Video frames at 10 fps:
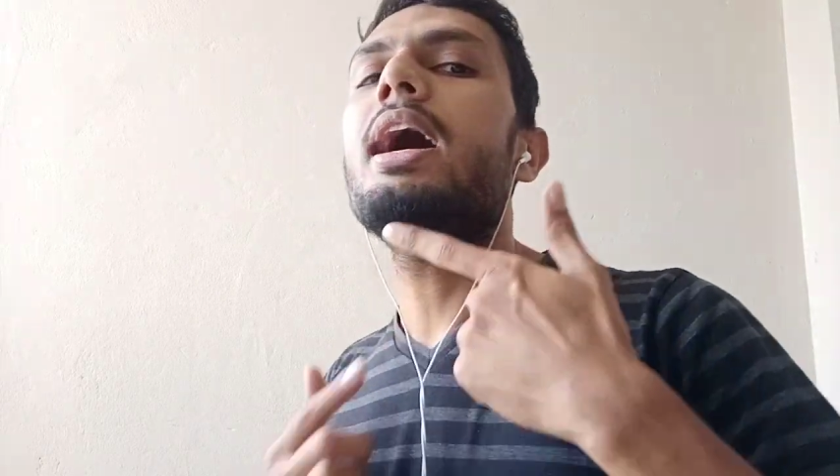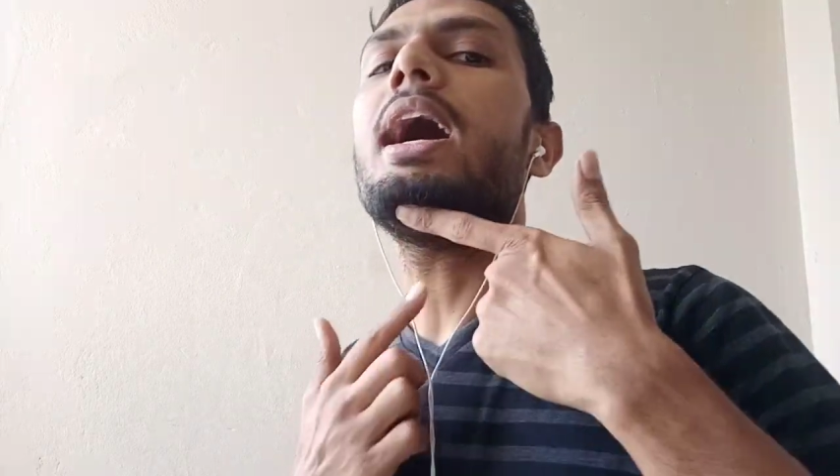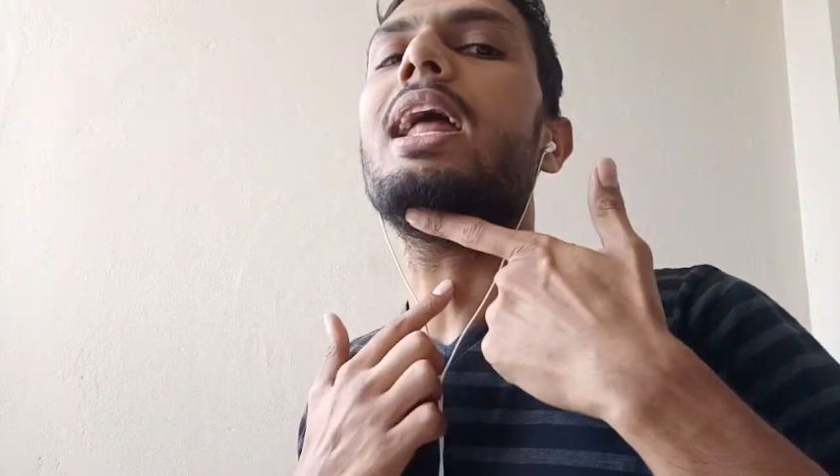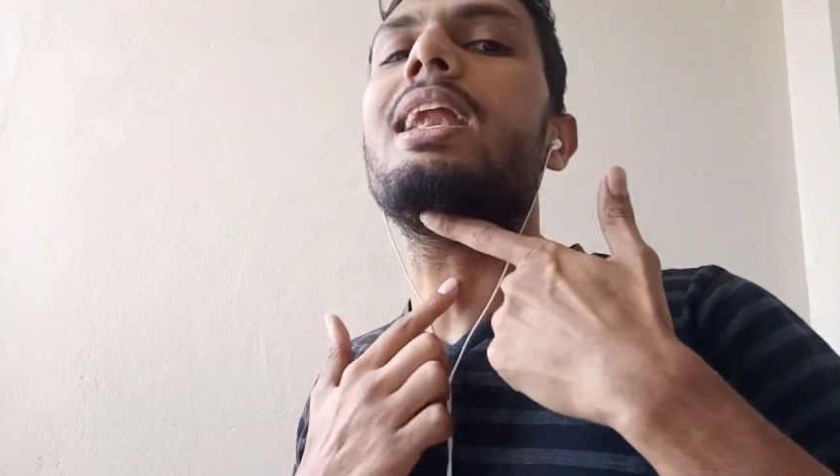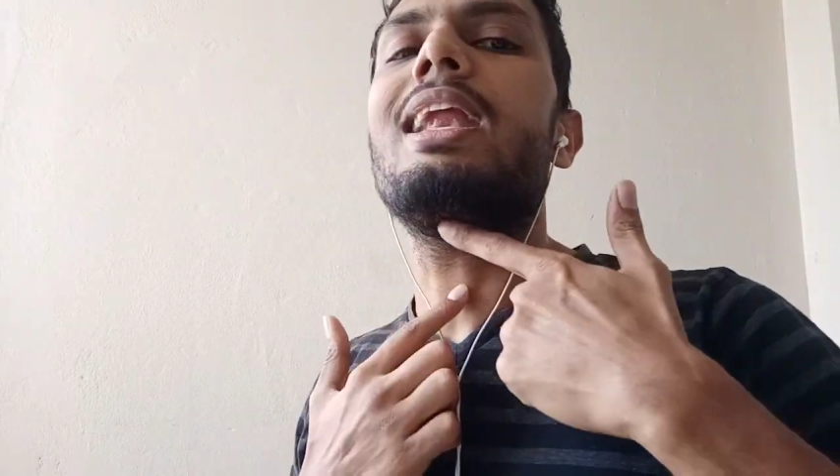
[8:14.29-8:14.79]

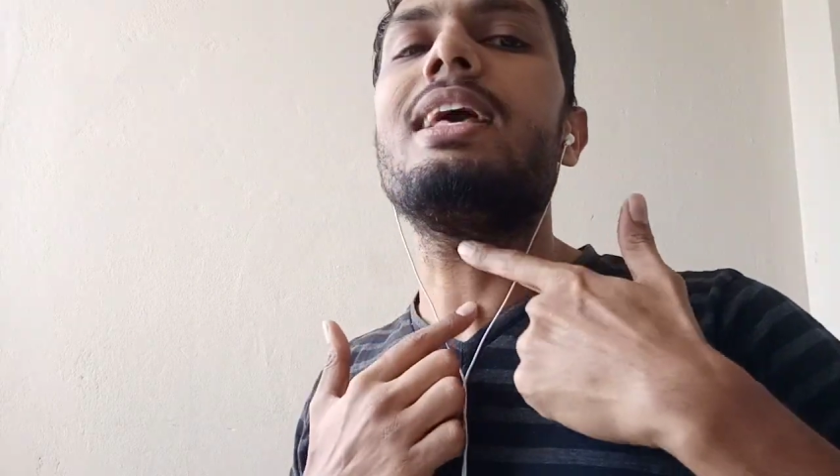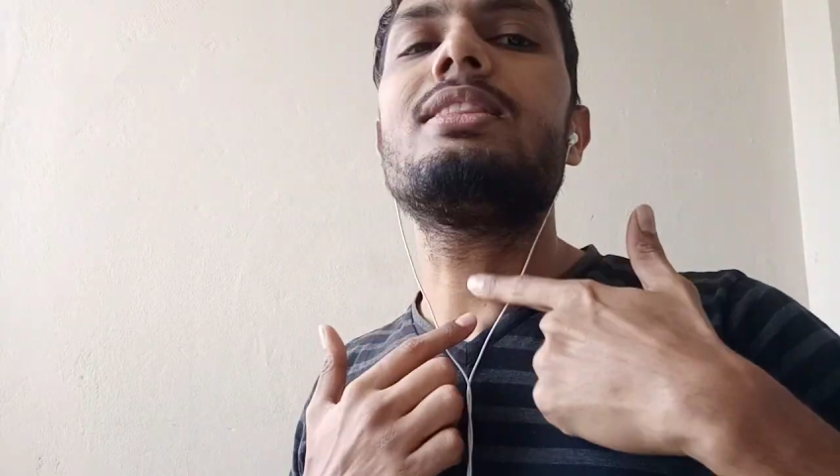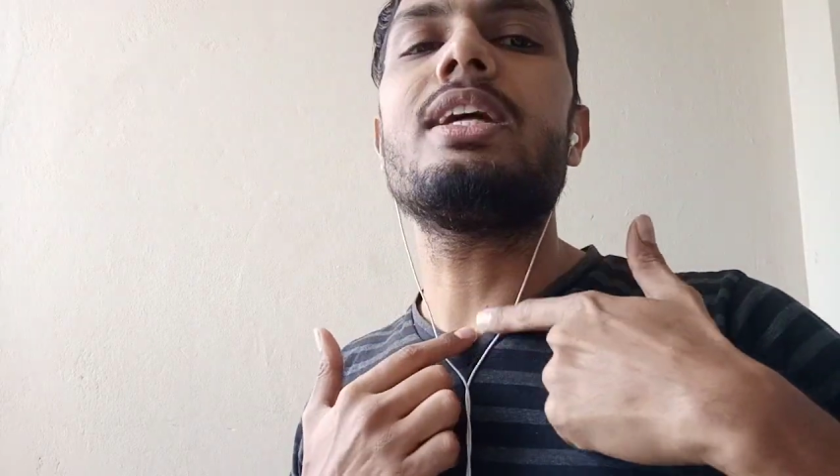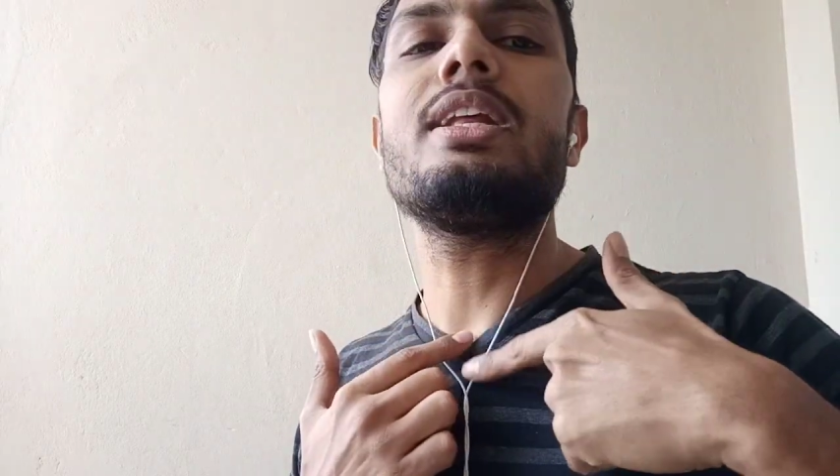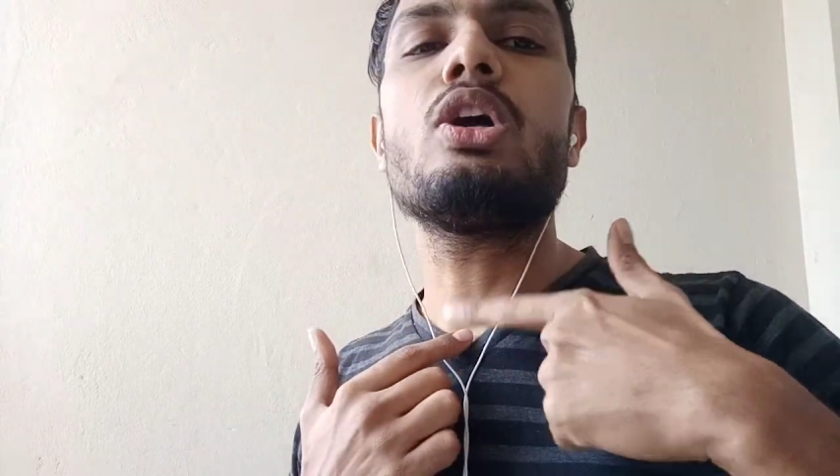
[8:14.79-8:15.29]
and
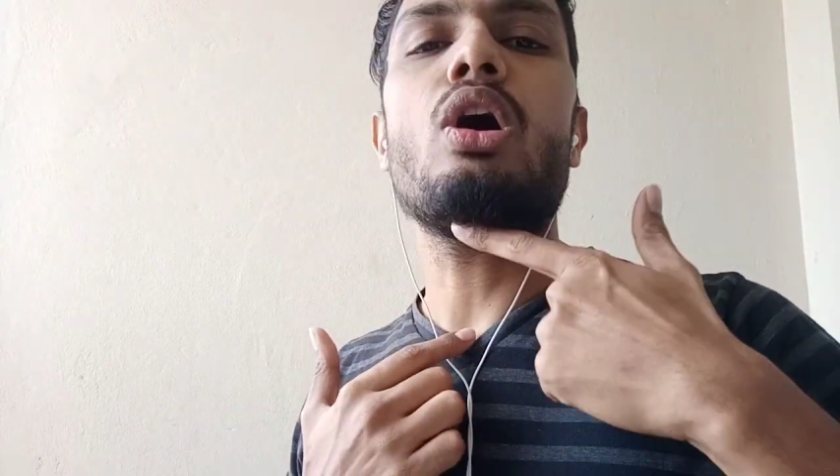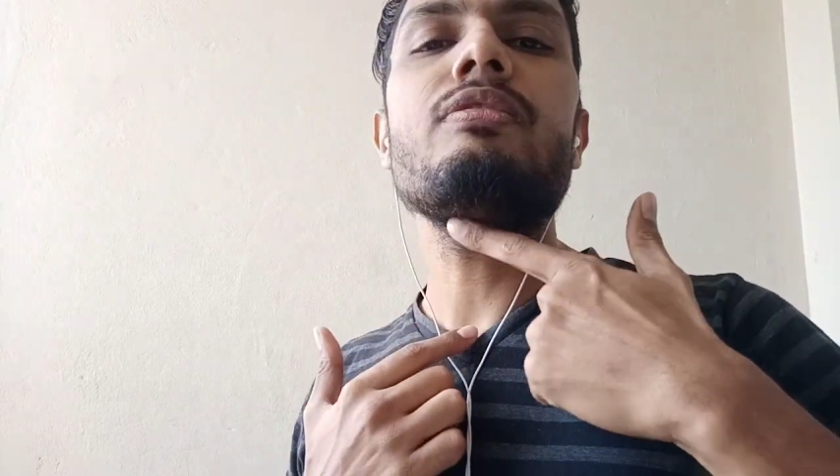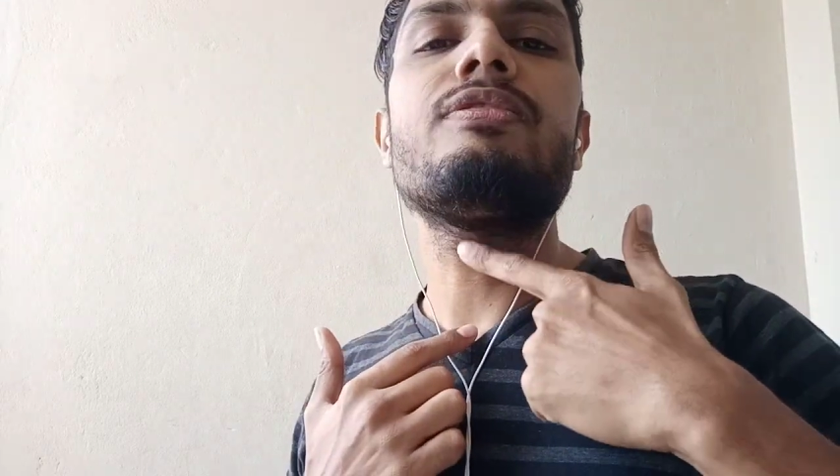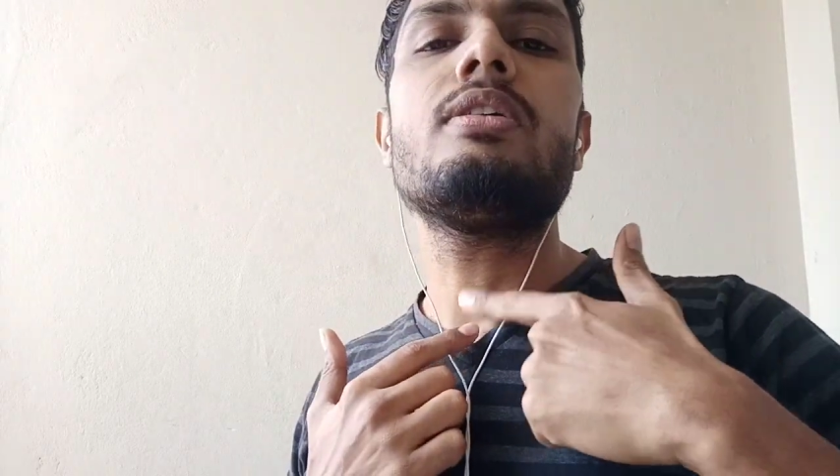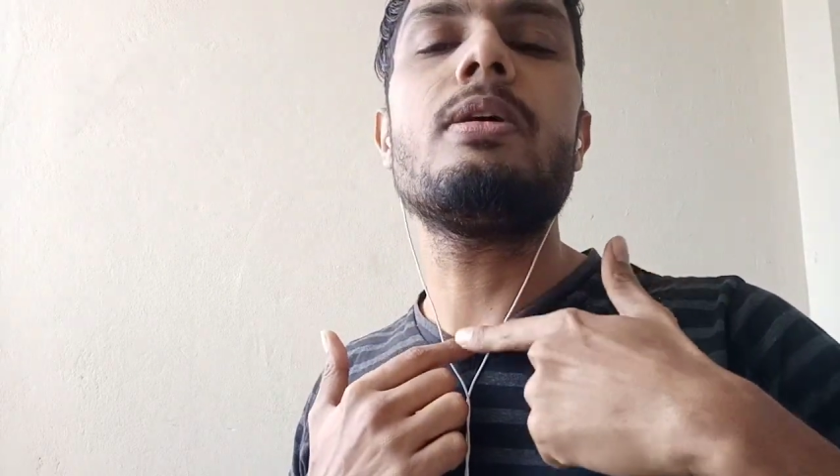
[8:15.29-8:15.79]
lengthening
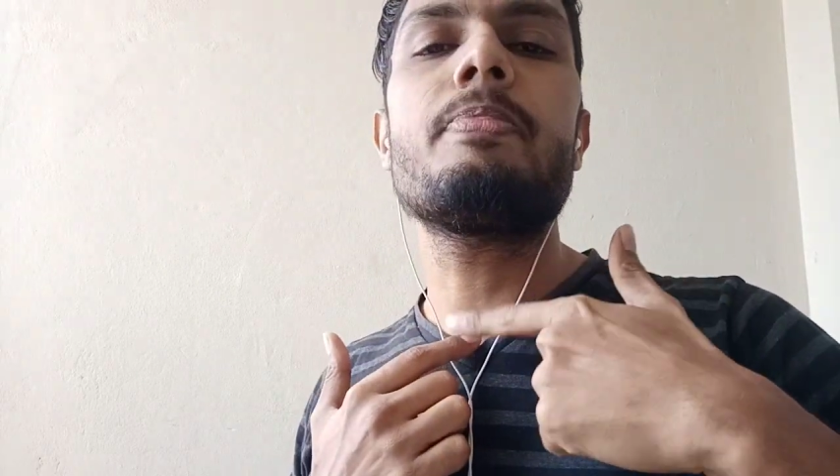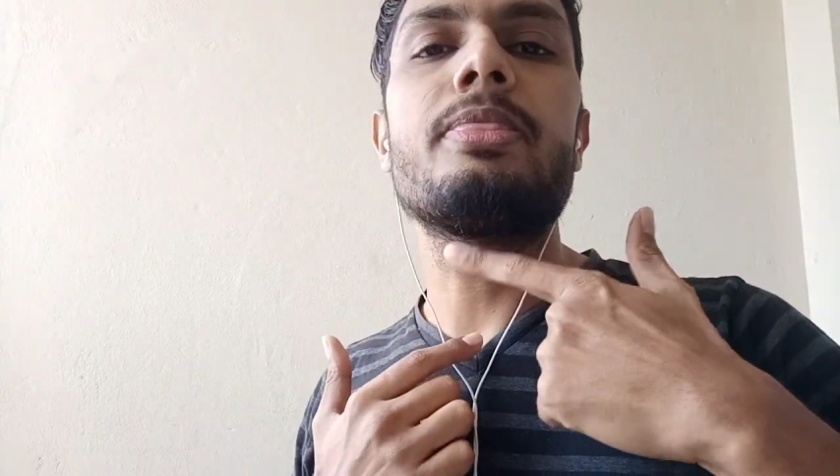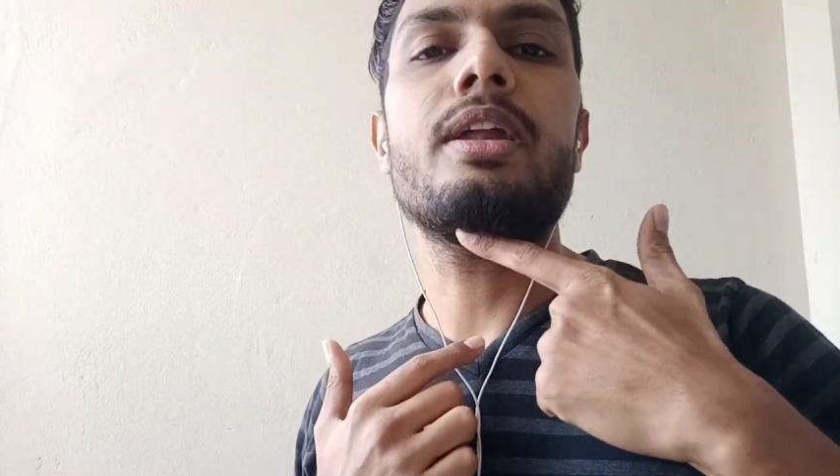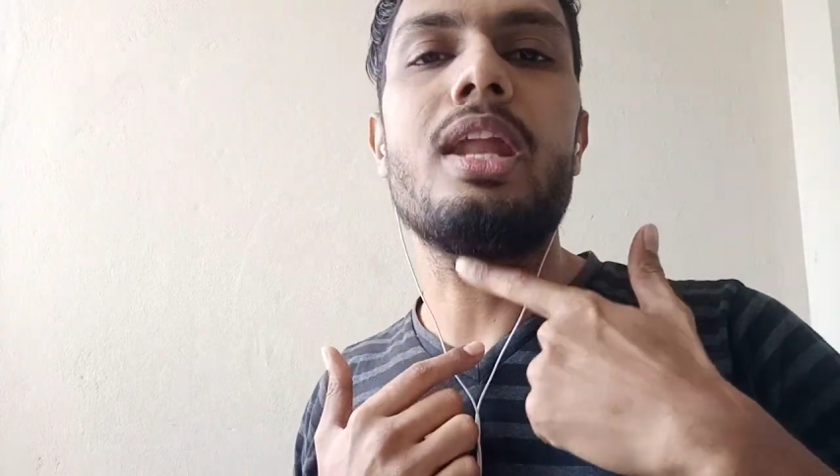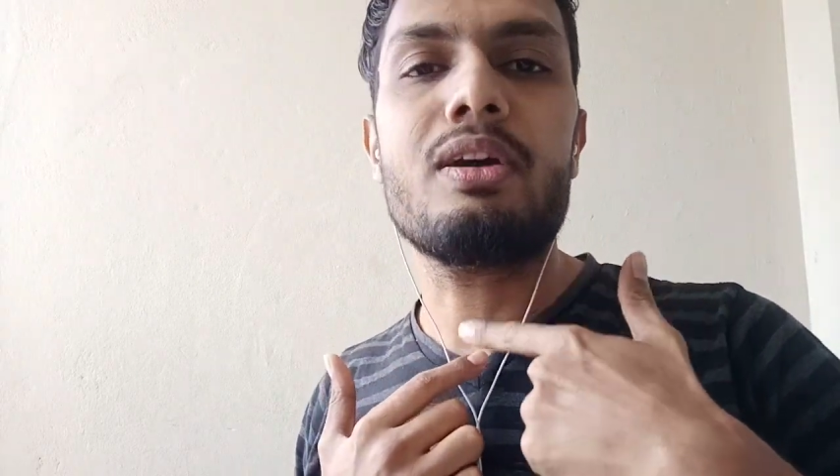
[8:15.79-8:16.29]
of
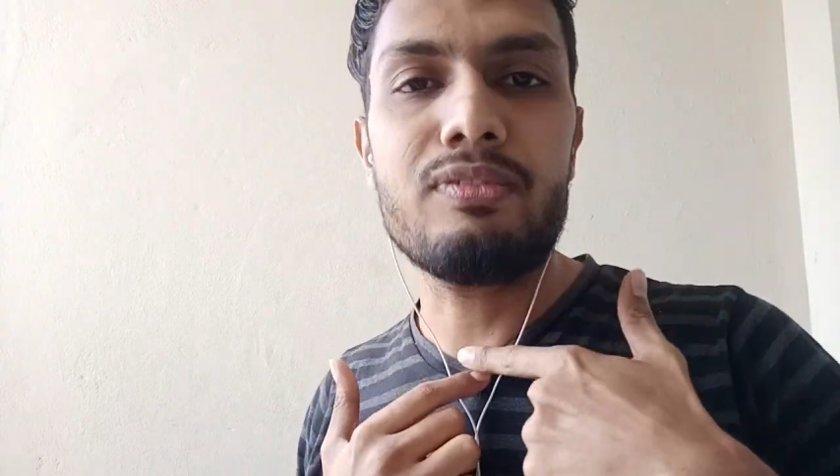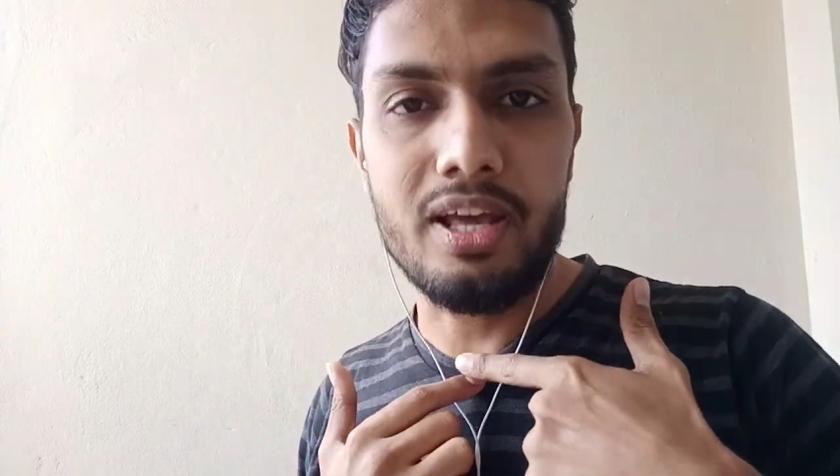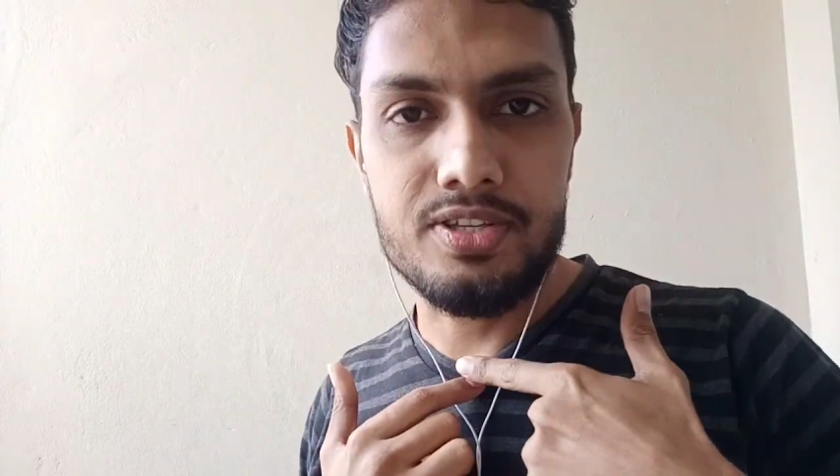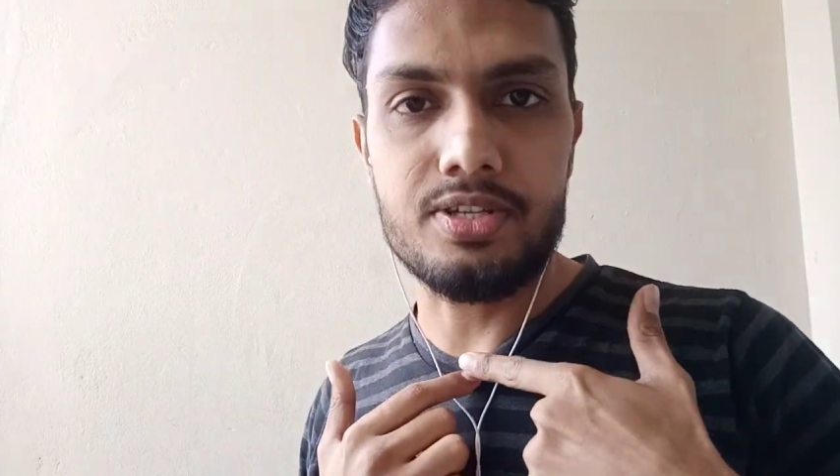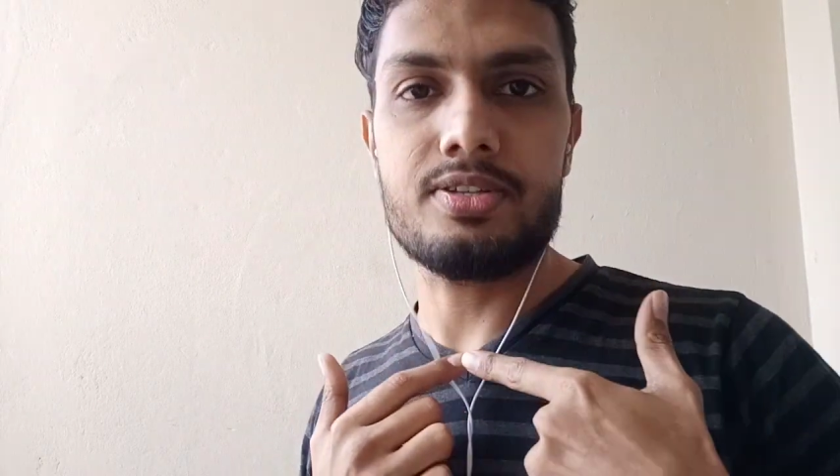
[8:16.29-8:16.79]
neck
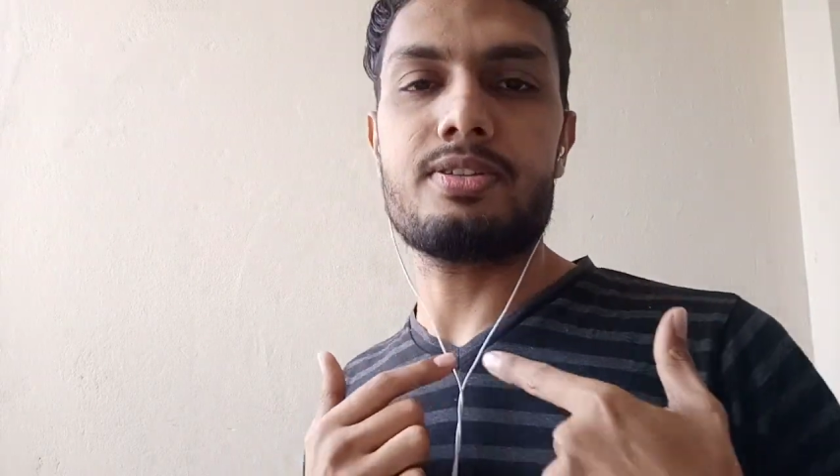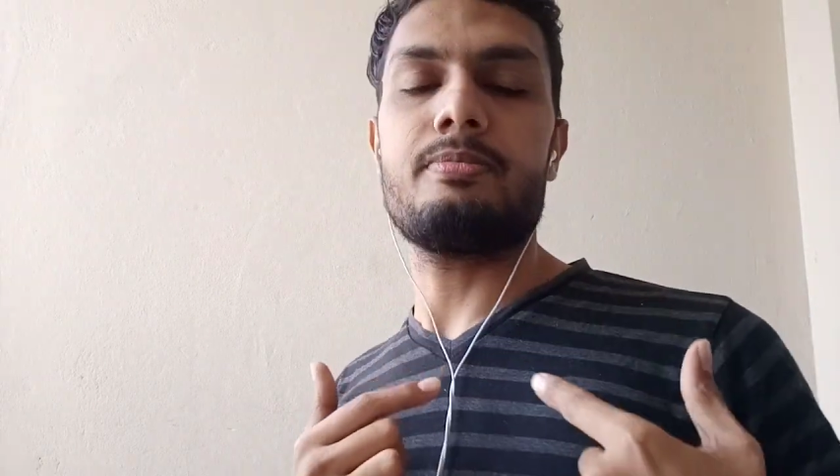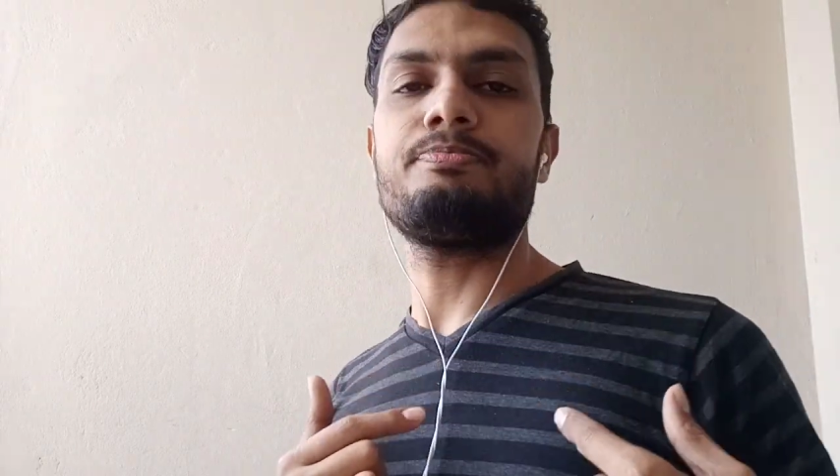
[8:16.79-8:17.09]
flexors.